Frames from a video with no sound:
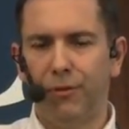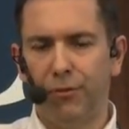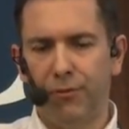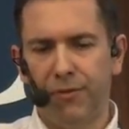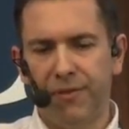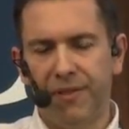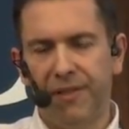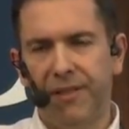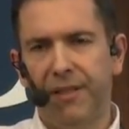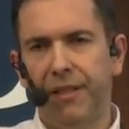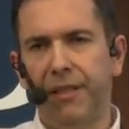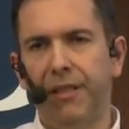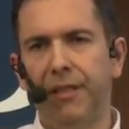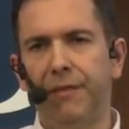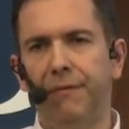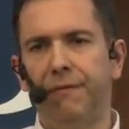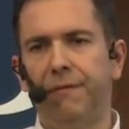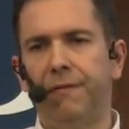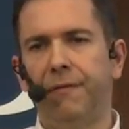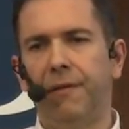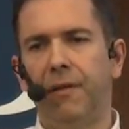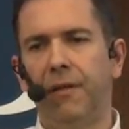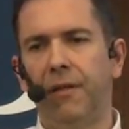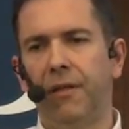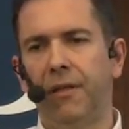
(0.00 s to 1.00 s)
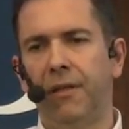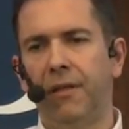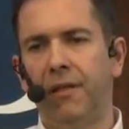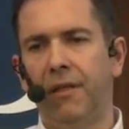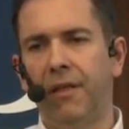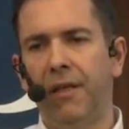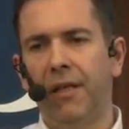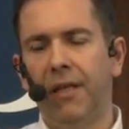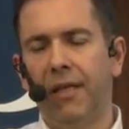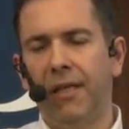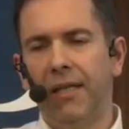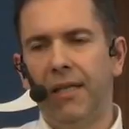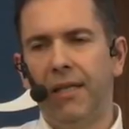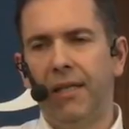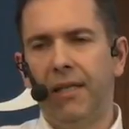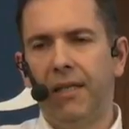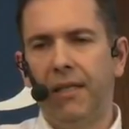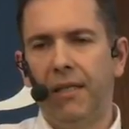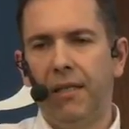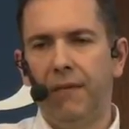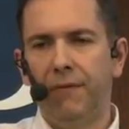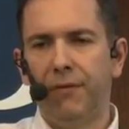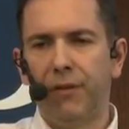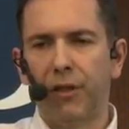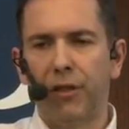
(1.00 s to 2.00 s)
to see if
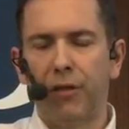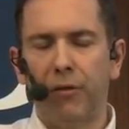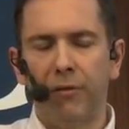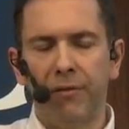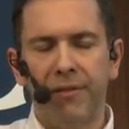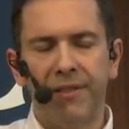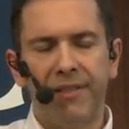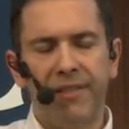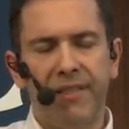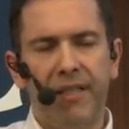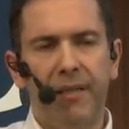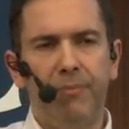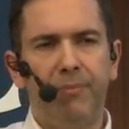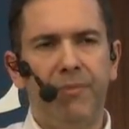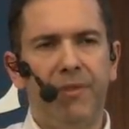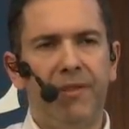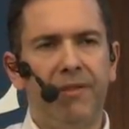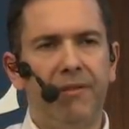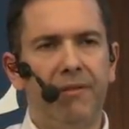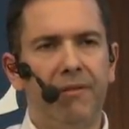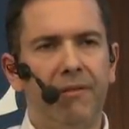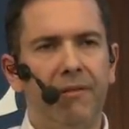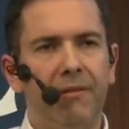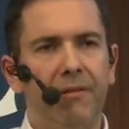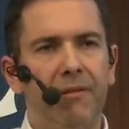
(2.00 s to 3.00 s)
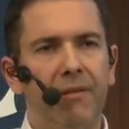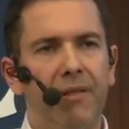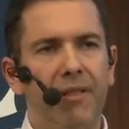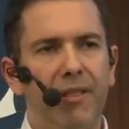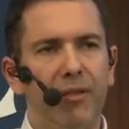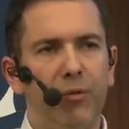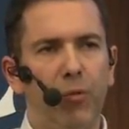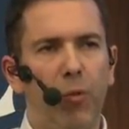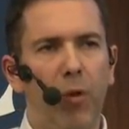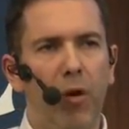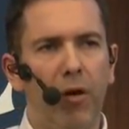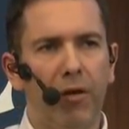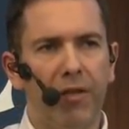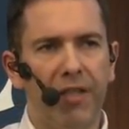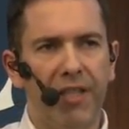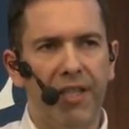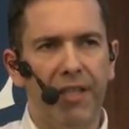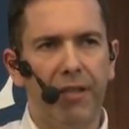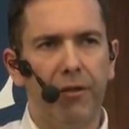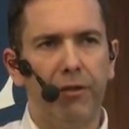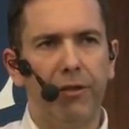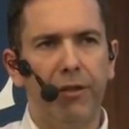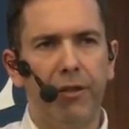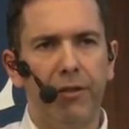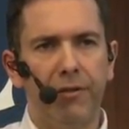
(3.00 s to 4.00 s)
the concept is
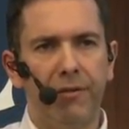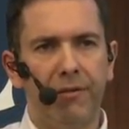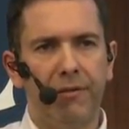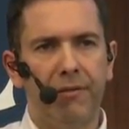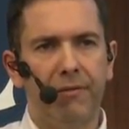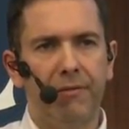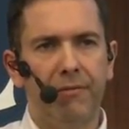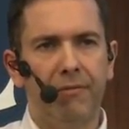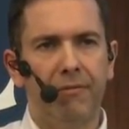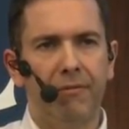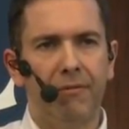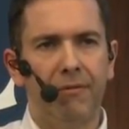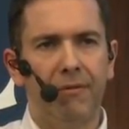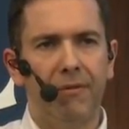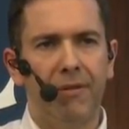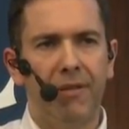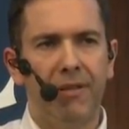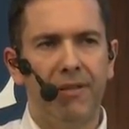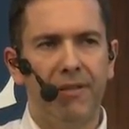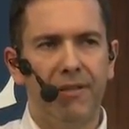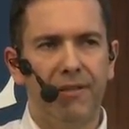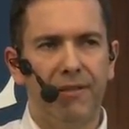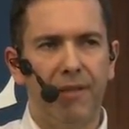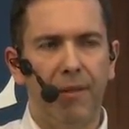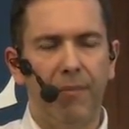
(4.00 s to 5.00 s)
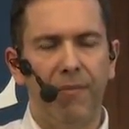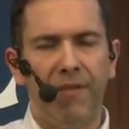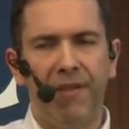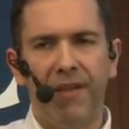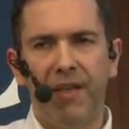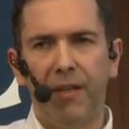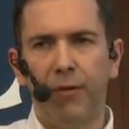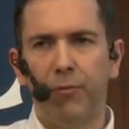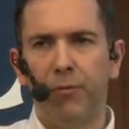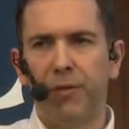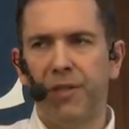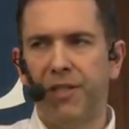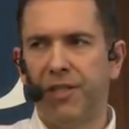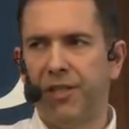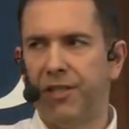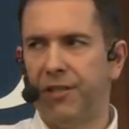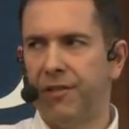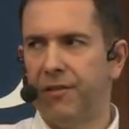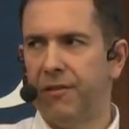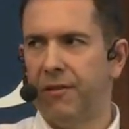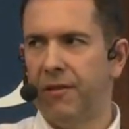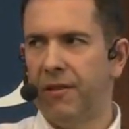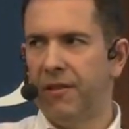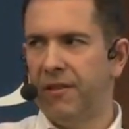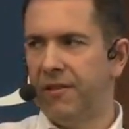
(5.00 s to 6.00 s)
working or not. Is it something
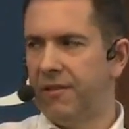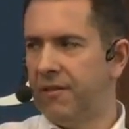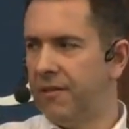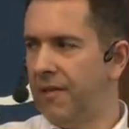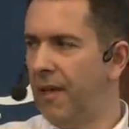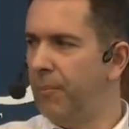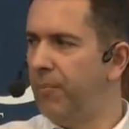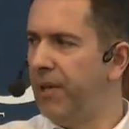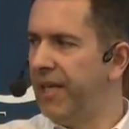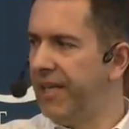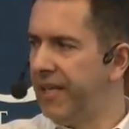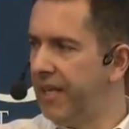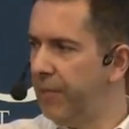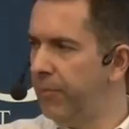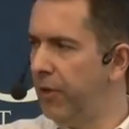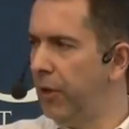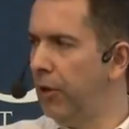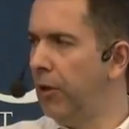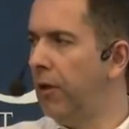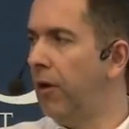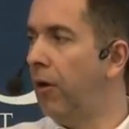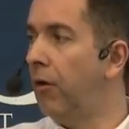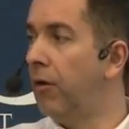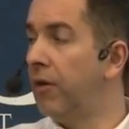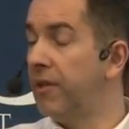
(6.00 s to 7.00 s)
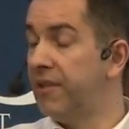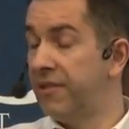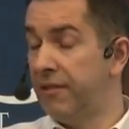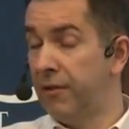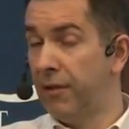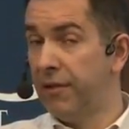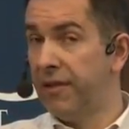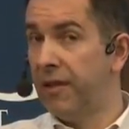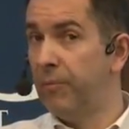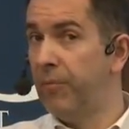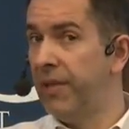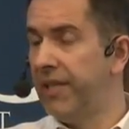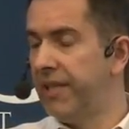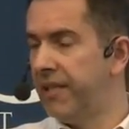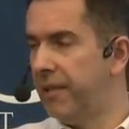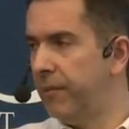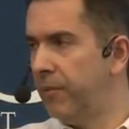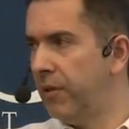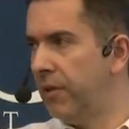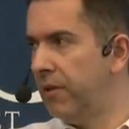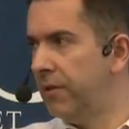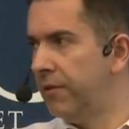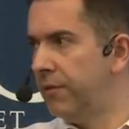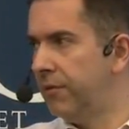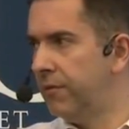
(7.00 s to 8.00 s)
which is applicable or it's not
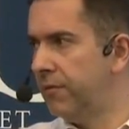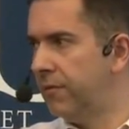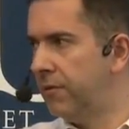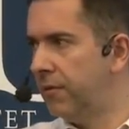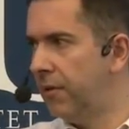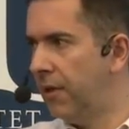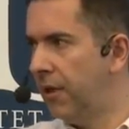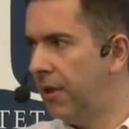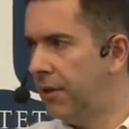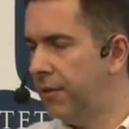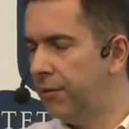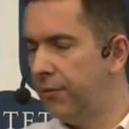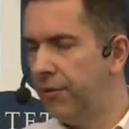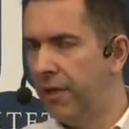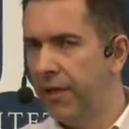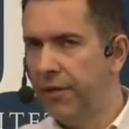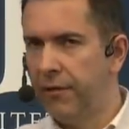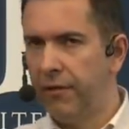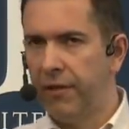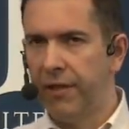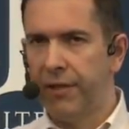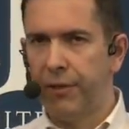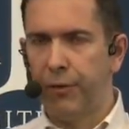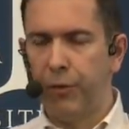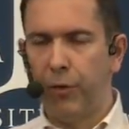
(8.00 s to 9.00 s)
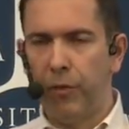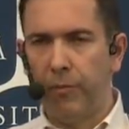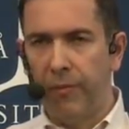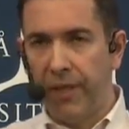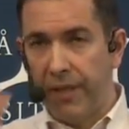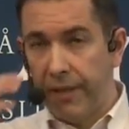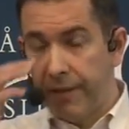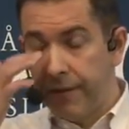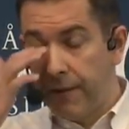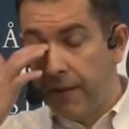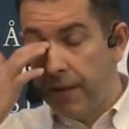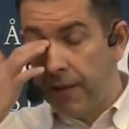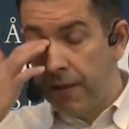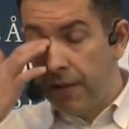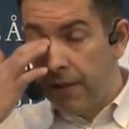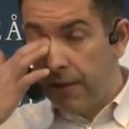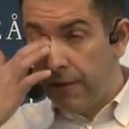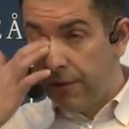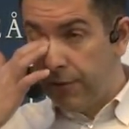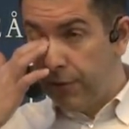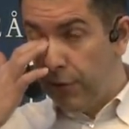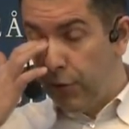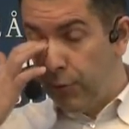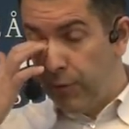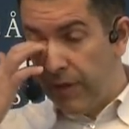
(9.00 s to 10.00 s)
applicable to Hydric turbine?
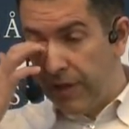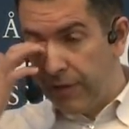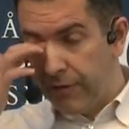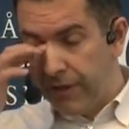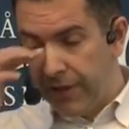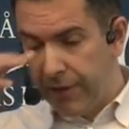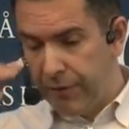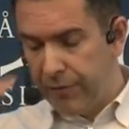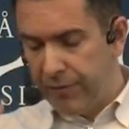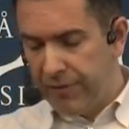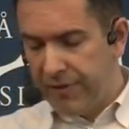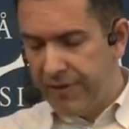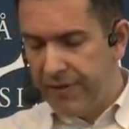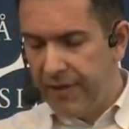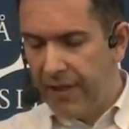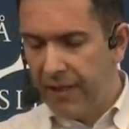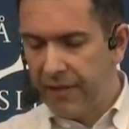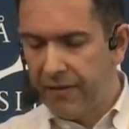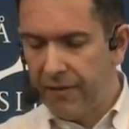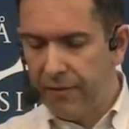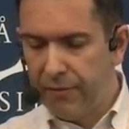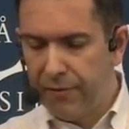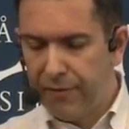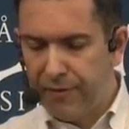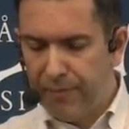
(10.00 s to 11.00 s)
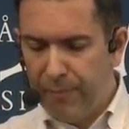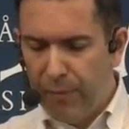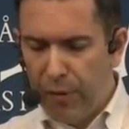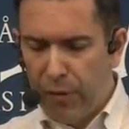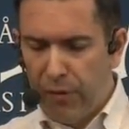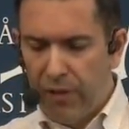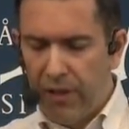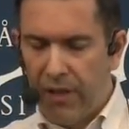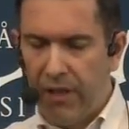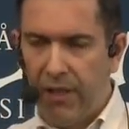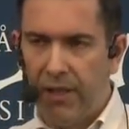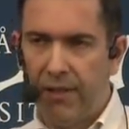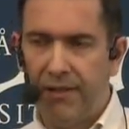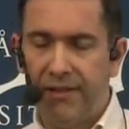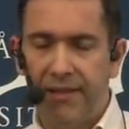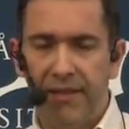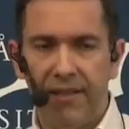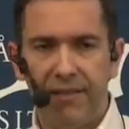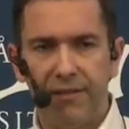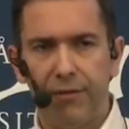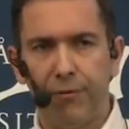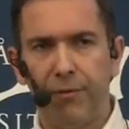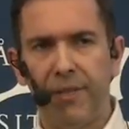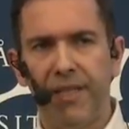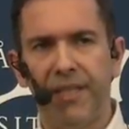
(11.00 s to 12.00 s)
So we're going to start on a small
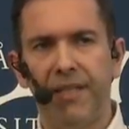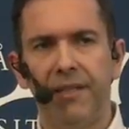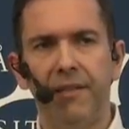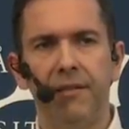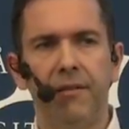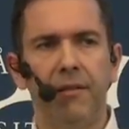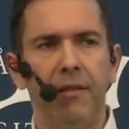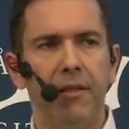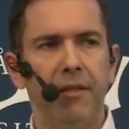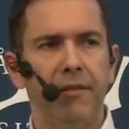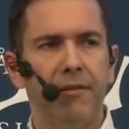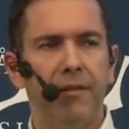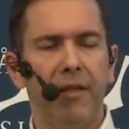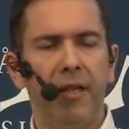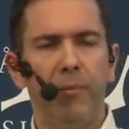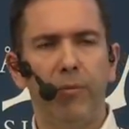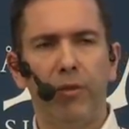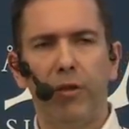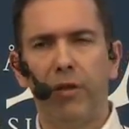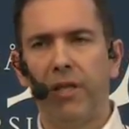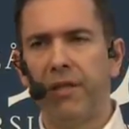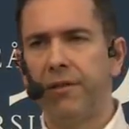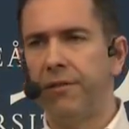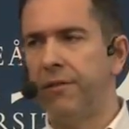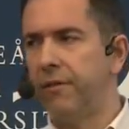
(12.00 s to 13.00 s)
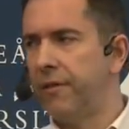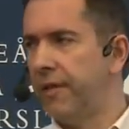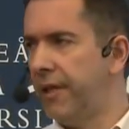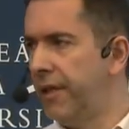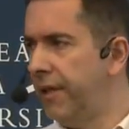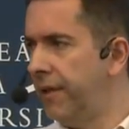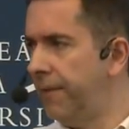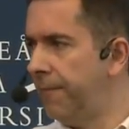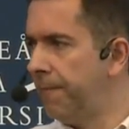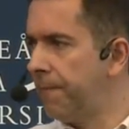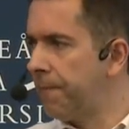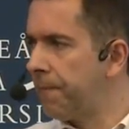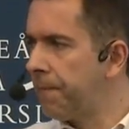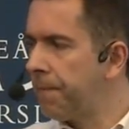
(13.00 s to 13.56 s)
test rig in the laboratory.